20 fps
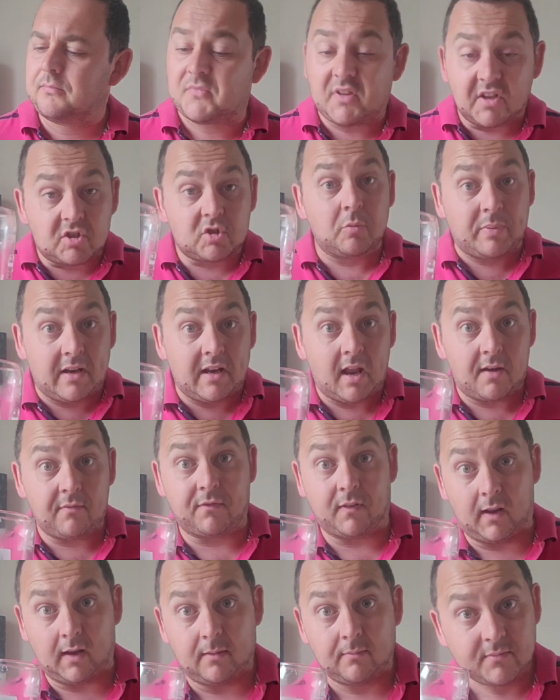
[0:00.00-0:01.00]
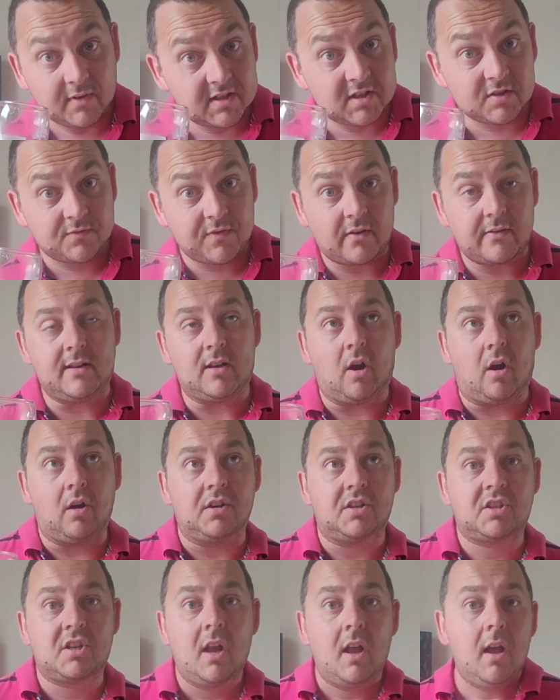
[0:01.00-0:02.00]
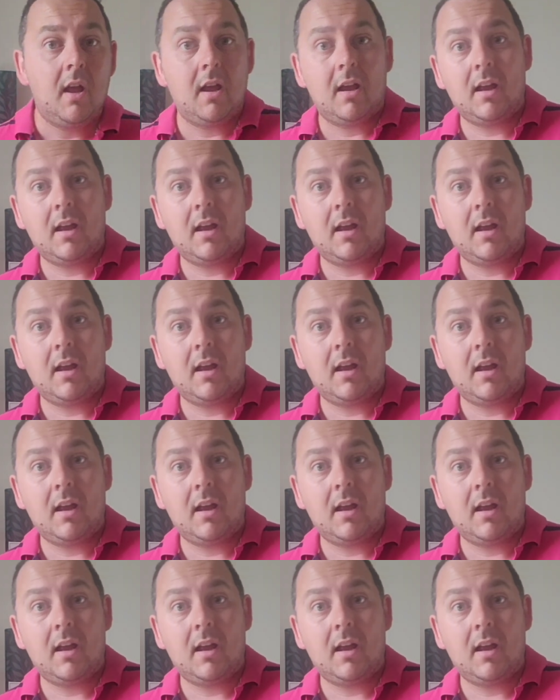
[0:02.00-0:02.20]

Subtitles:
This would be lovely. This is very nice.